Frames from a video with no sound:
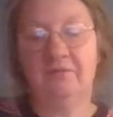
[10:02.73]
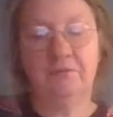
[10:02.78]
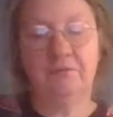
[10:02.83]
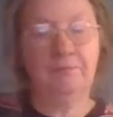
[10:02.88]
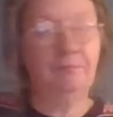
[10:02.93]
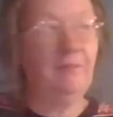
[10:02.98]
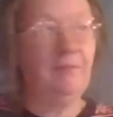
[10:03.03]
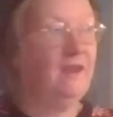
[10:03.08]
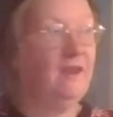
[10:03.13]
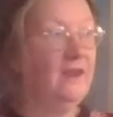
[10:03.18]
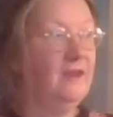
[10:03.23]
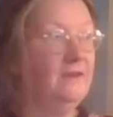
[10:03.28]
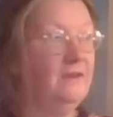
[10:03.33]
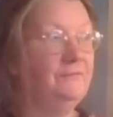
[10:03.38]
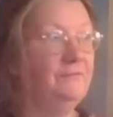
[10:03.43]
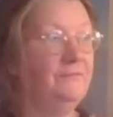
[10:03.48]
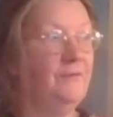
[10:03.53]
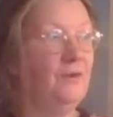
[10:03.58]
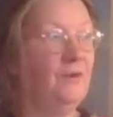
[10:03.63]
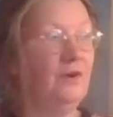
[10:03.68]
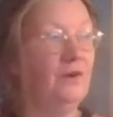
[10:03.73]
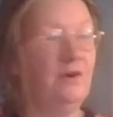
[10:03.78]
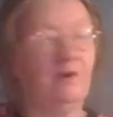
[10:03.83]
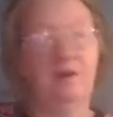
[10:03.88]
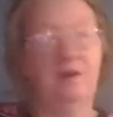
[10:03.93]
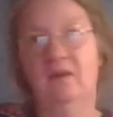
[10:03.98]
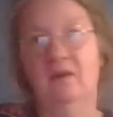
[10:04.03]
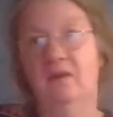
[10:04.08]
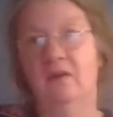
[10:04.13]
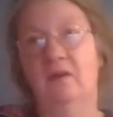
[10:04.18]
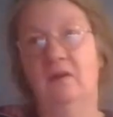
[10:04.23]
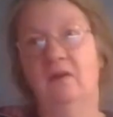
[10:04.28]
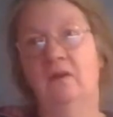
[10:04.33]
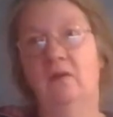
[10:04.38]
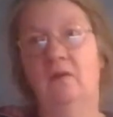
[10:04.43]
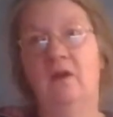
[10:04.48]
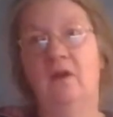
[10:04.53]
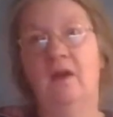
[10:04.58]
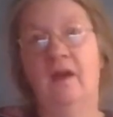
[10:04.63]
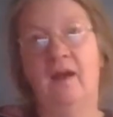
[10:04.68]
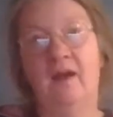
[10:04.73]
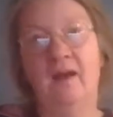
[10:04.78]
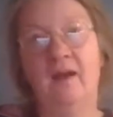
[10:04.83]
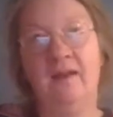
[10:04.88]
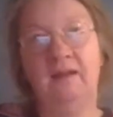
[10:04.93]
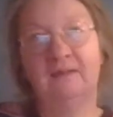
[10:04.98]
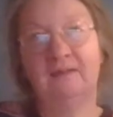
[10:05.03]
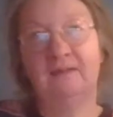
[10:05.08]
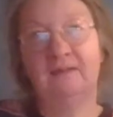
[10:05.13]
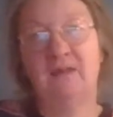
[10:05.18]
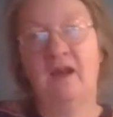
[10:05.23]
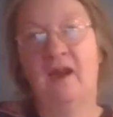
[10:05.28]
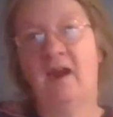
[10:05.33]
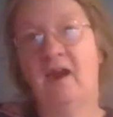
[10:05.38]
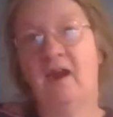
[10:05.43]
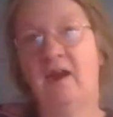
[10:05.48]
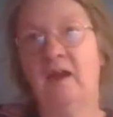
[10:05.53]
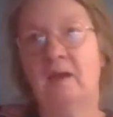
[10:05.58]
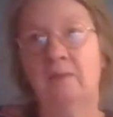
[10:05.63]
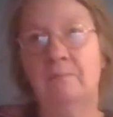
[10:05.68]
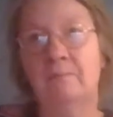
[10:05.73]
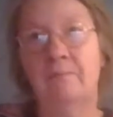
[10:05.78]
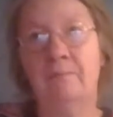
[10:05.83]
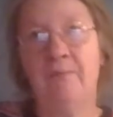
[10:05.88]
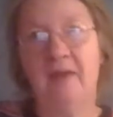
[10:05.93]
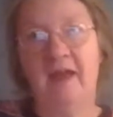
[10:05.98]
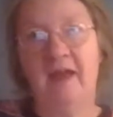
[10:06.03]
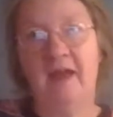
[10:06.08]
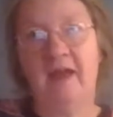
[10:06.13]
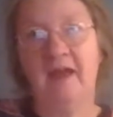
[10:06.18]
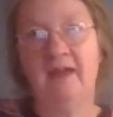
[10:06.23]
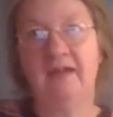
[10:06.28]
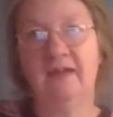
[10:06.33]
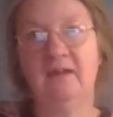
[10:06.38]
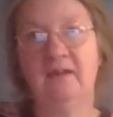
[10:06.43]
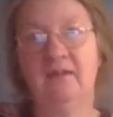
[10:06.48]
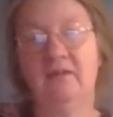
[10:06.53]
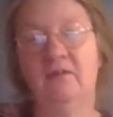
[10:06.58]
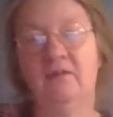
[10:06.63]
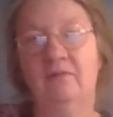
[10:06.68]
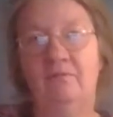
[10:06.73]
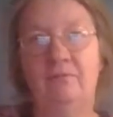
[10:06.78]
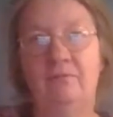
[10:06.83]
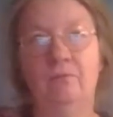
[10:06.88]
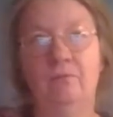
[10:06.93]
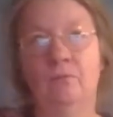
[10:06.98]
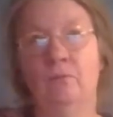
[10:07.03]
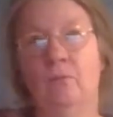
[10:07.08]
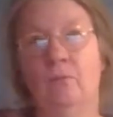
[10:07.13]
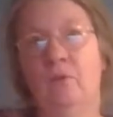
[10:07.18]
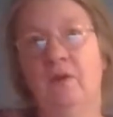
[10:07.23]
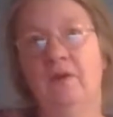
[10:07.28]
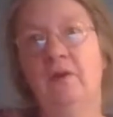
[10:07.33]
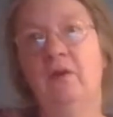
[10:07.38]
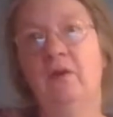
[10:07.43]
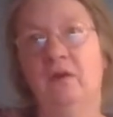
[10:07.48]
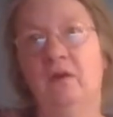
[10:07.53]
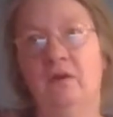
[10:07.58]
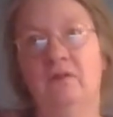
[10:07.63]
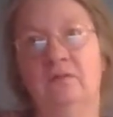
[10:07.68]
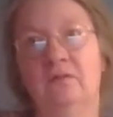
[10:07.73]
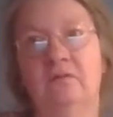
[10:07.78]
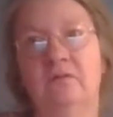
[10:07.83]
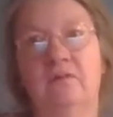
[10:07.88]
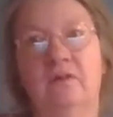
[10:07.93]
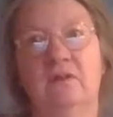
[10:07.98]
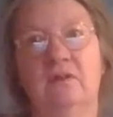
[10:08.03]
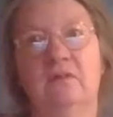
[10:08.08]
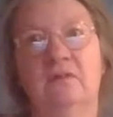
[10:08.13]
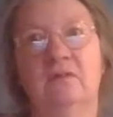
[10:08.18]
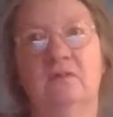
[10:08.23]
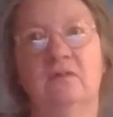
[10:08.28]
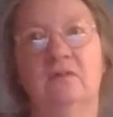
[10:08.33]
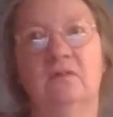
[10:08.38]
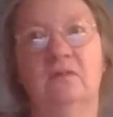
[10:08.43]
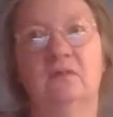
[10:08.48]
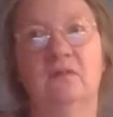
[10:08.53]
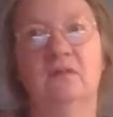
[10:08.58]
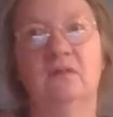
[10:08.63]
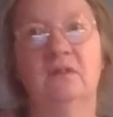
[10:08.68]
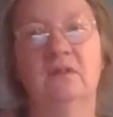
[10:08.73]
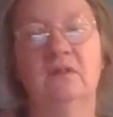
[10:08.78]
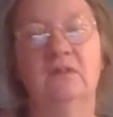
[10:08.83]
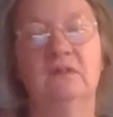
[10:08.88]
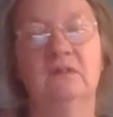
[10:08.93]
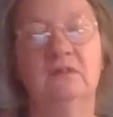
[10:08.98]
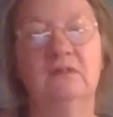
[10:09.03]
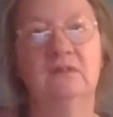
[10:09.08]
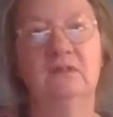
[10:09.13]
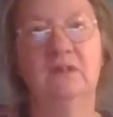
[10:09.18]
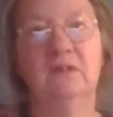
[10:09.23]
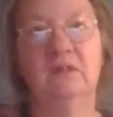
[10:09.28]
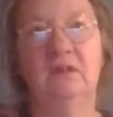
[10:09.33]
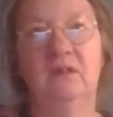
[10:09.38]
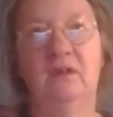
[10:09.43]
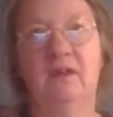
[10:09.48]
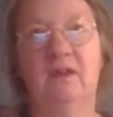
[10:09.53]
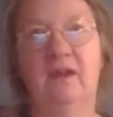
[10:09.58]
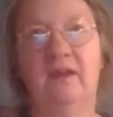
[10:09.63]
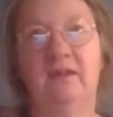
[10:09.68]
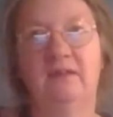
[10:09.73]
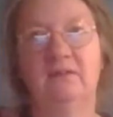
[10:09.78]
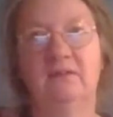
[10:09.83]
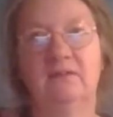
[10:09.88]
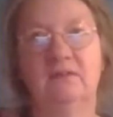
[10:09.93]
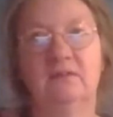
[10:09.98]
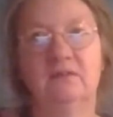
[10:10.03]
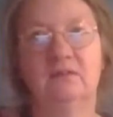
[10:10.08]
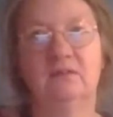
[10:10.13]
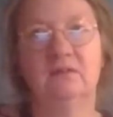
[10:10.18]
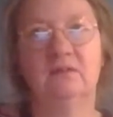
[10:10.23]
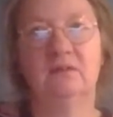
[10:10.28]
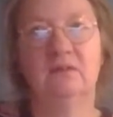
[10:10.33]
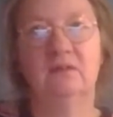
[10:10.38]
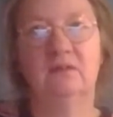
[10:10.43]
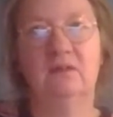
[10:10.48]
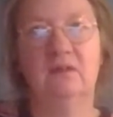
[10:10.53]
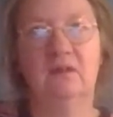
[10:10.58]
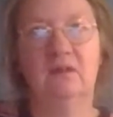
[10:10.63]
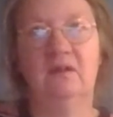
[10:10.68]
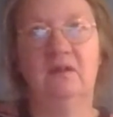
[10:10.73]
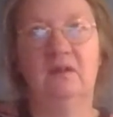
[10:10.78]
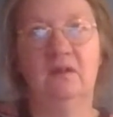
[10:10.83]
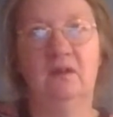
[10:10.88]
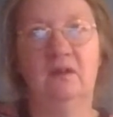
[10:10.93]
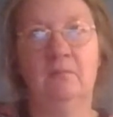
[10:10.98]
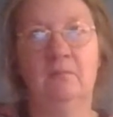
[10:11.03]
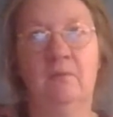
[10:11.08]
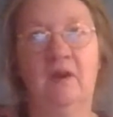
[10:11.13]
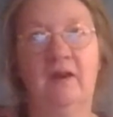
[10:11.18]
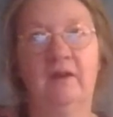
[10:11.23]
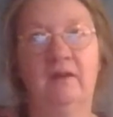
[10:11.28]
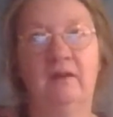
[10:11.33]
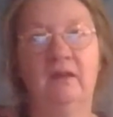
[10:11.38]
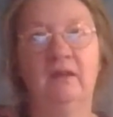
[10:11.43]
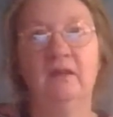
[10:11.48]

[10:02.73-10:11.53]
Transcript: to pay for an entire bag of 100. tea lights here in Denmark.